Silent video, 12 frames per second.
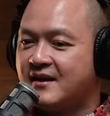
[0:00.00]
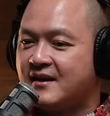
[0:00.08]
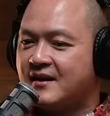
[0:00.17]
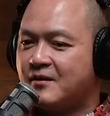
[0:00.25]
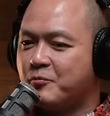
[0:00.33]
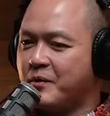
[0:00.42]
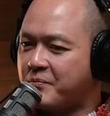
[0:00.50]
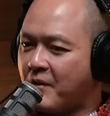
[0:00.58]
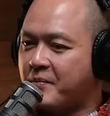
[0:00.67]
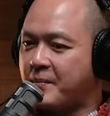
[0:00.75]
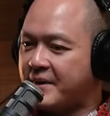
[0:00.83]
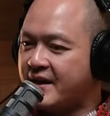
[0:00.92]
Uh, we
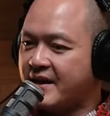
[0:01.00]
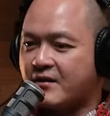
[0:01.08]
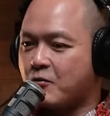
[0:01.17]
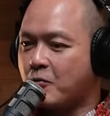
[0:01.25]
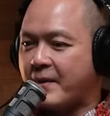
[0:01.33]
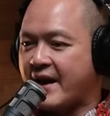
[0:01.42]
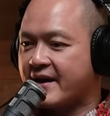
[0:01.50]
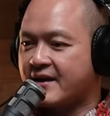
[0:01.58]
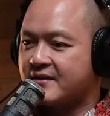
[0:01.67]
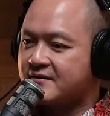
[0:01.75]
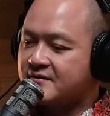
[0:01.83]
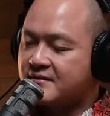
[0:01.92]
probably can go back
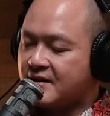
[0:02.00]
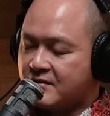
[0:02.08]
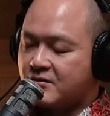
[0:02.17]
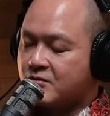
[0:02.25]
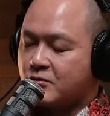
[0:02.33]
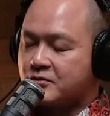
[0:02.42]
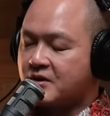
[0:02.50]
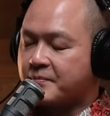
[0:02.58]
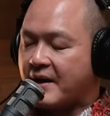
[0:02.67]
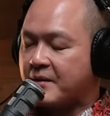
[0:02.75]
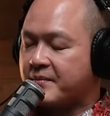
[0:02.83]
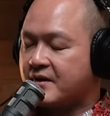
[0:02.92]
and uh, you know go to the
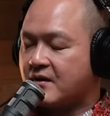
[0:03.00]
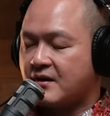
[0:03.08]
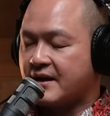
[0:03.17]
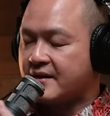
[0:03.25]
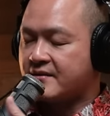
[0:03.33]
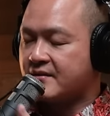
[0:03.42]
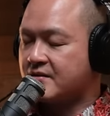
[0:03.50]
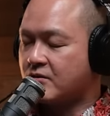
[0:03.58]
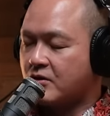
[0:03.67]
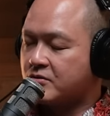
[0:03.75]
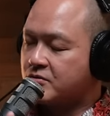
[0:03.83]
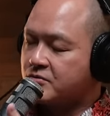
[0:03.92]
Parliament Hall and
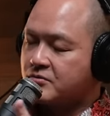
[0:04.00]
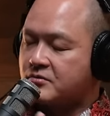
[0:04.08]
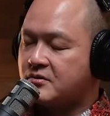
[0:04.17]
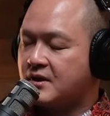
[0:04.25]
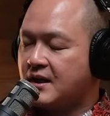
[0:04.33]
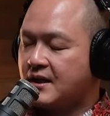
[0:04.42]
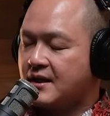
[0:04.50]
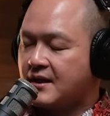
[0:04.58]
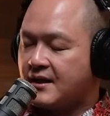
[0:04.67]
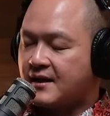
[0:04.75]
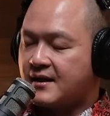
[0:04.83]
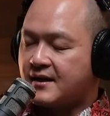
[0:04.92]
talk to
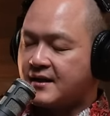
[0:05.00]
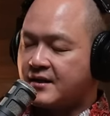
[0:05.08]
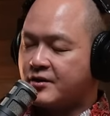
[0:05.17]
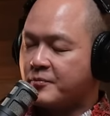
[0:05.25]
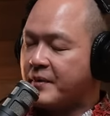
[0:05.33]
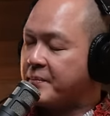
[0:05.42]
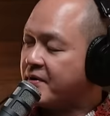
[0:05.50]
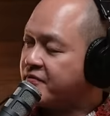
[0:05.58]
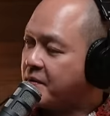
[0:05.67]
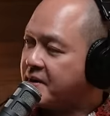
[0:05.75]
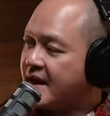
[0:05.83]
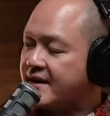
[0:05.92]
uh, you know people
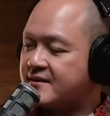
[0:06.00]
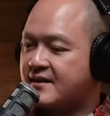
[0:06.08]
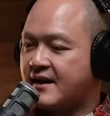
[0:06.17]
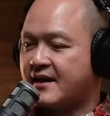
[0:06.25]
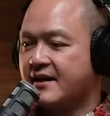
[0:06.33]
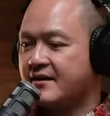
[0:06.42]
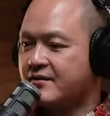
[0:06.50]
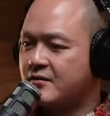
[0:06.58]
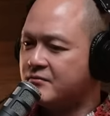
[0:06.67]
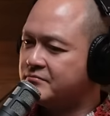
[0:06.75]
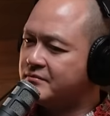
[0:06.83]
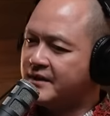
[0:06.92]
from the other side. You
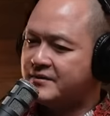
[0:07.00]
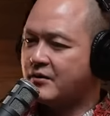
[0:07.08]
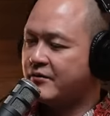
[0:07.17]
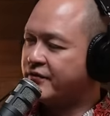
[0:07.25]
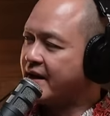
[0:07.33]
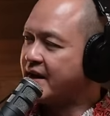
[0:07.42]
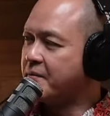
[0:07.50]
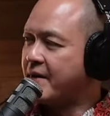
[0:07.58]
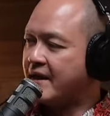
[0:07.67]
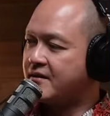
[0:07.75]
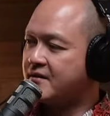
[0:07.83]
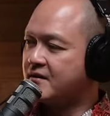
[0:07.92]
know, it's all friendly
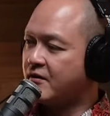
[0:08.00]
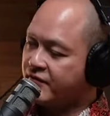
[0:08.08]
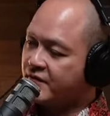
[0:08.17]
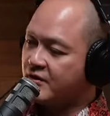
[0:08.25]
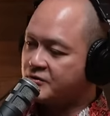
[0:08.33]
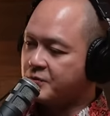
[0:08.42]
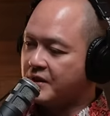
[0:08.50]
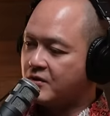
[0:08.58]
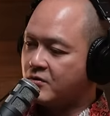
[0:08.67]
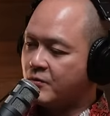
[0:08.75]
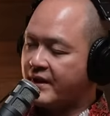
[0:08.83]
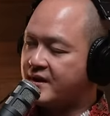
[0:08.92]
banter. Of course, we know
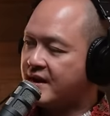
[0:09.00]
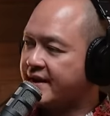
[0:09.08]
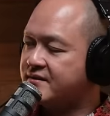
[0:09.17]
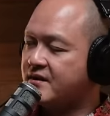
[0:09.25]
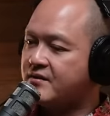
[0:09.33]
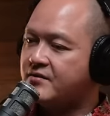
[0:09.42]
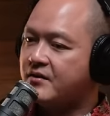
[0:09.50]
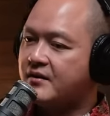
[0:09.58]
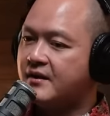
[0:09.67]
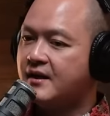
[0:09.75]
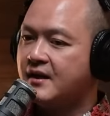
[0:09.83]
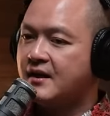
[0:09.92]
where the lines are
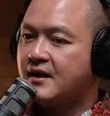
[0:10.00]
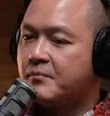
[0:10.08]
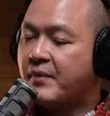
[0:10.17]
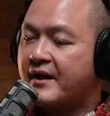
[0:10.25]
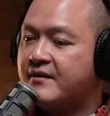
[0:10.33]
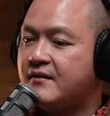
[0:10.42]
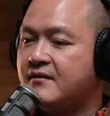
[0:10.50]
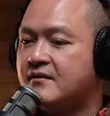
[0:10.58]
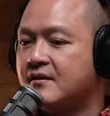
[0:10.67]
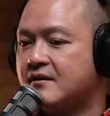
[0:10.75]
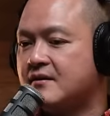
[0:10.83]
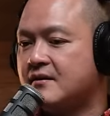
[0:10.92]
drawn, mm-hmm. but I think
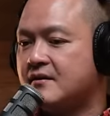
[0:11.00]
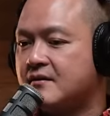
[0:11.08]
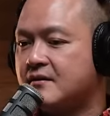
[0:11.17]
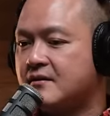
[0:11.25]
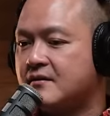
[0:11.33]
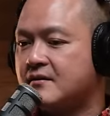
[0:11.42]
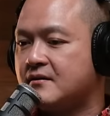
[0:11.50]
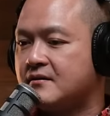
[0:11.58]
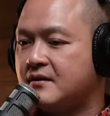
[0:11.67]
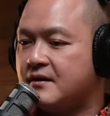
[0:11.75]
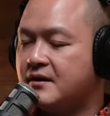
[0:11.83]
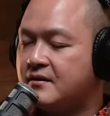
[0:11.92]
the the
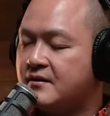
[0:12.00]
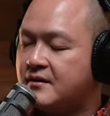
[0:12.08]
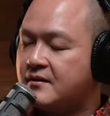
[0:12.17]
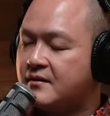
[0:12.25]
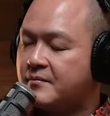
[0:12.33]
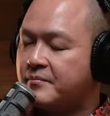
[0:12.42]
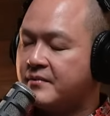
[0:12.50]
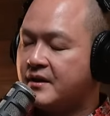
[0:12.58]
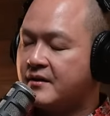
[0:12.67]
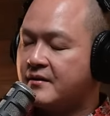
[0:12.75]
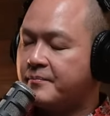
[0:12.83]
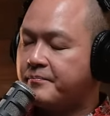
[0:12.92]
the the
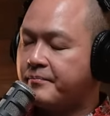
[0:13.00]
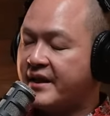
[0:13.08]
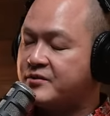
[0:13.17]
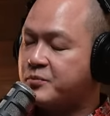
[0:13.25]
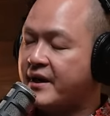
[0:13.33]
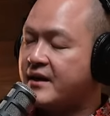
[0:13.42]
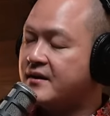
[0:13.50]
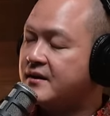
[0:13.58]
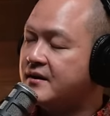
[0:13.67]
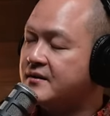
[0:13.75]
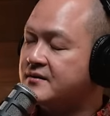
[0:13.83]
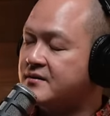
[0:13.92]
the place where it
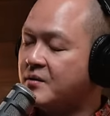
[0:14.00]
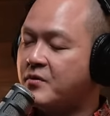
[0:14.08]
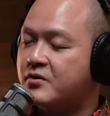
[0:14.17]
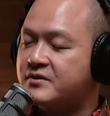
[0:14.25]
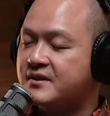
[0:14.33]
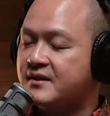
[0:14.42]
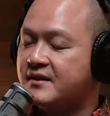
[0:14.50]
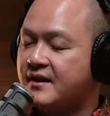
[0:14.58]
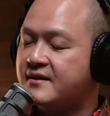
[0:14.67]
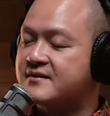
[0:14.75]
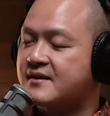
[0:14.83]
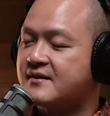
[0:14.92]
hurts the most, it
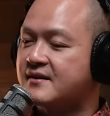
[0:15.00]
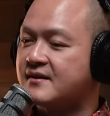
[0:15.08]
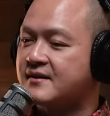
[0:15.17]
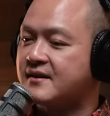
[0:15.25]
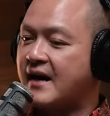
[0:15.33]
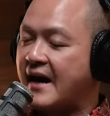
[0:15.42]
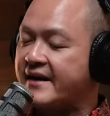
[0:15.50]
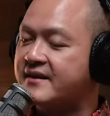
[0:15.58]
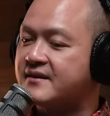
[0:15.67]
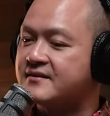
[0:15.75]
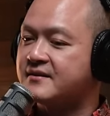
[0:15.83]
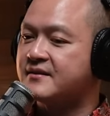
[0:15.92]
hits uh, the
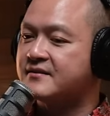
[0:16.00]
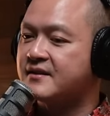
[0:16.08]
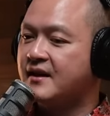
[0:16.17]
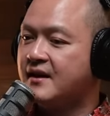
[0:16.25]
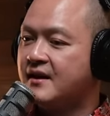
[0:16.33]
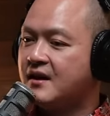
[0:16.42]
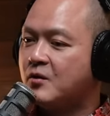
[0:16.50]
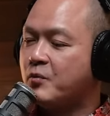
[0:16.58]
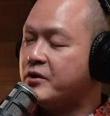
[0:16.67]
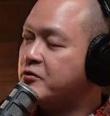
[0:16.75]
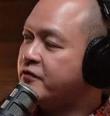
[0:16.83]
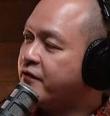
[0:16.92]
hardest, is
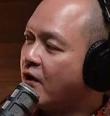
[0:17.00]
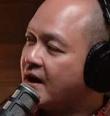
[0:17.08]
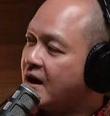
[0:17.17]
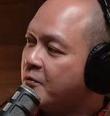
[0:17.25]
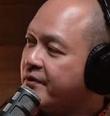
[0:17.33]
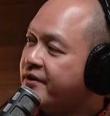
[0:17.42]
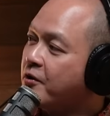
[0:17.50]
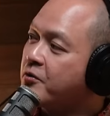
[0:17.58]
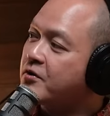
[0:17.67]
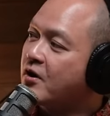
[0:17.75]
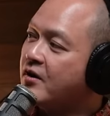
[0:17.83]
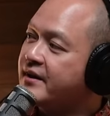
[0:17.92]
when you fall out with your
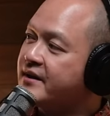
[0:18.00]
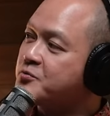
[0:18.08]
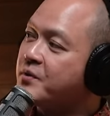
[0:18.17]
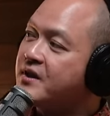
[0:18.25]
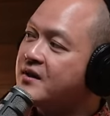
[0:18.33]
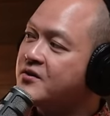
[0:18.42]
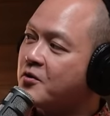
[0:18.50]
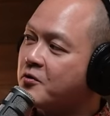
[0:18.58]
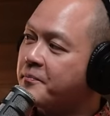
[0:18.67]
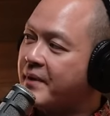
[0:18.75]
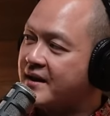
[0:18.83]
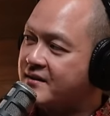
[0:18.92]
own colleagues within your own
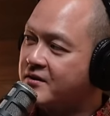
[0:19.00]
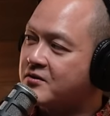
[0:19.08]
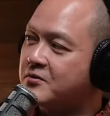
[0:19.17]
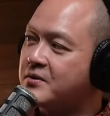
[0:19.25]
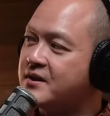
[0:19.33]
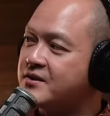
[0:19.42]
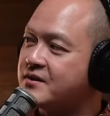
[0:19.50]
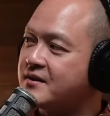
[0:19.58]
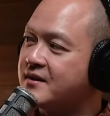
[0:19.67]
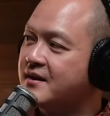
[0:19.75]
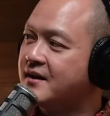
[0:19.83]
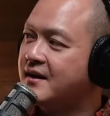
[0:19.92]
party or coalition.
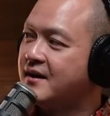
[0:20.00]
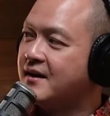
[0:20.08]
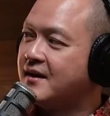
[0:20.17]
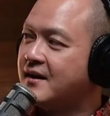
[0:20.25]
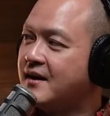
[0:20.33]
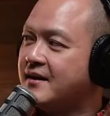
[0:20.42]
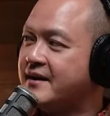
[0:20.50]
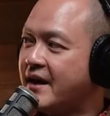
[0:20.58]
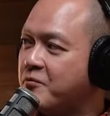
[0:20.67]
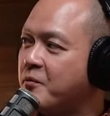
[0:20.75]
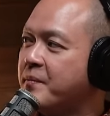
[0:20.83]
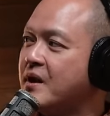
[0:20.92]
Oh. Uh, that
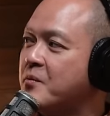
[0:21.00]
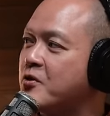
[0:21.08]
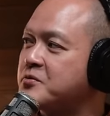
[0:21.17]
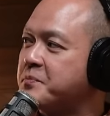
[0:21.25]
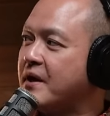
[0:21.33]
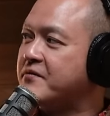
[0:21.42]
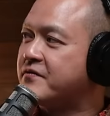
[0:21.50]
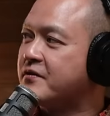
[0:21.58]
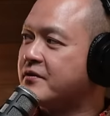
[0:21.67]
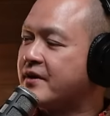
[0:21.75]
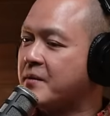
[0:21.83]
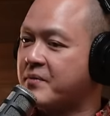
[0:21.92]
would be the most
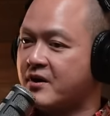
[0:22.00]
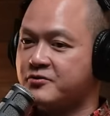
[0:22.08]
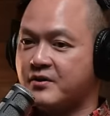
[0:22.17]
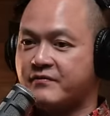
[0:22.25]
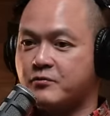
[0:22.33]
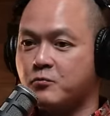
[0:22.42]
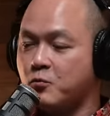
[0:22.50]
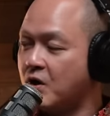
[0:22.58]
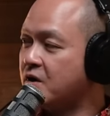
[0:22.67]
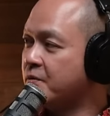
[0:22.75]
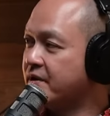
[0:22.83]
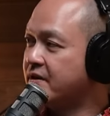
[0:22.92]
painful, right? Because you have to
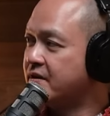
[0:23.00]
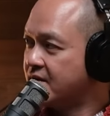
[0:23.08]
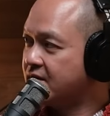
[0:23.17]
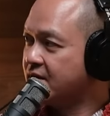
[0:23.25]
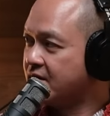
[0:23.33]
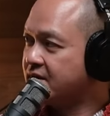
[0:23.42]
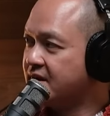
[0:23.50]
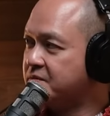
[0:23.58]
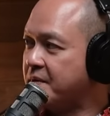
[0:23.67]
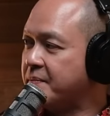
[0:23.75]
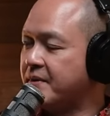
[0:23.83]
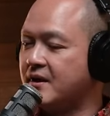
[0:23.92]
work with you know these
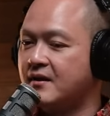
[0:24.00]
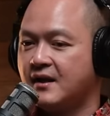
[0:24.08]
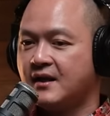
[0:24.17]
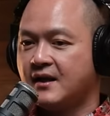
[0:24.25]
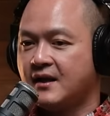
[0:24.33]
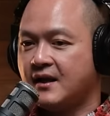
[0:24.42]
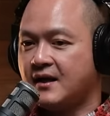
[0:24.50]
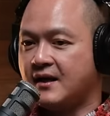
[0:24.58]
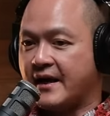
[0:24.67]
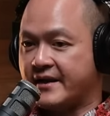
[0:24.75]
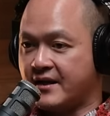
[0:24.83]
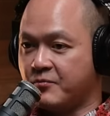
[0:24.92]
people, uh,
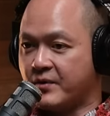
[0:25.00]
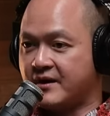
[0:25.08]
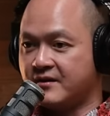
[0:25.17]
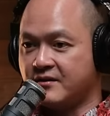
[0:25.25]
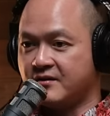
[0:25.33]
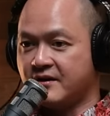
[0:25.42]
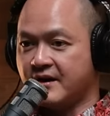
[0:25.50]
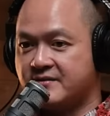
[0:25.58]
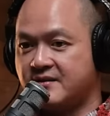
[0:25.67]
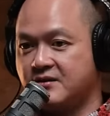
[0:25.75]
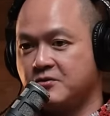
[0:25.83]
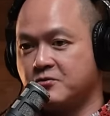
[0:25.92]
and then when
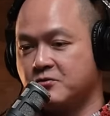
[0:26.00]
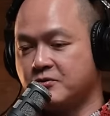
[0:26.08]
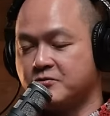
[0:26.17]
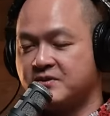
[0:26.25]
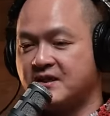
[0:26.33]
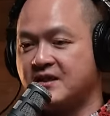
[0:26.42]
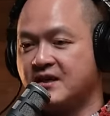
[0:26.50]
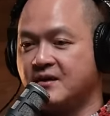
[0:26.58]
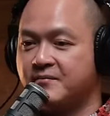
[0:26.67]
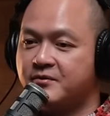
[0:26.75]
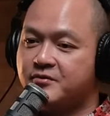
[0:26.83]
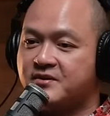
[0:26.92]
see you, you see
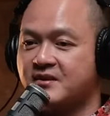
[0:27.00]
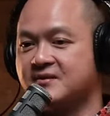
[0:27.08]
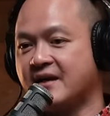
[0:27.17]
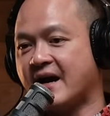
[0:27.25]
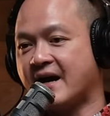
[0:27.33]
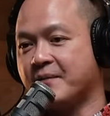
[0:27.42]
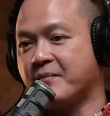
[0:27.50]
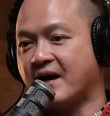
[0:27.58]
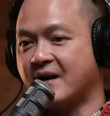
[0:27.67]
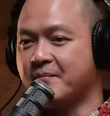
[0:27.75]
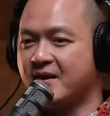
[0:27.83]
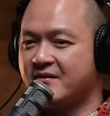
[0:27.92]
them, you still say hi
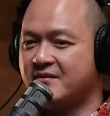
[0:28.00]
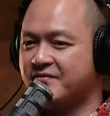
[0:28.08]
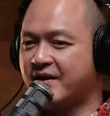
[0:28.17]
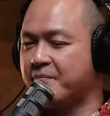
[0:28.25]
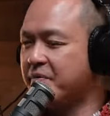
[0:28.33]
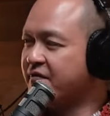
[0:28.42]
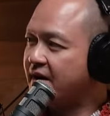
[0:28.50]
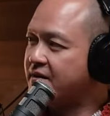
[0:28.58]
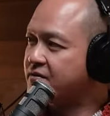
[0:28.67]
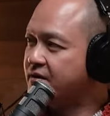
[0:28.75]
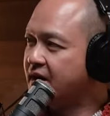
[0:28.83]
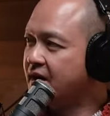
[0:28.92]
bye, but it's very
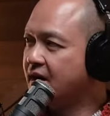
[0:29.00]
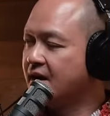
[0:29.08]
perfunctory.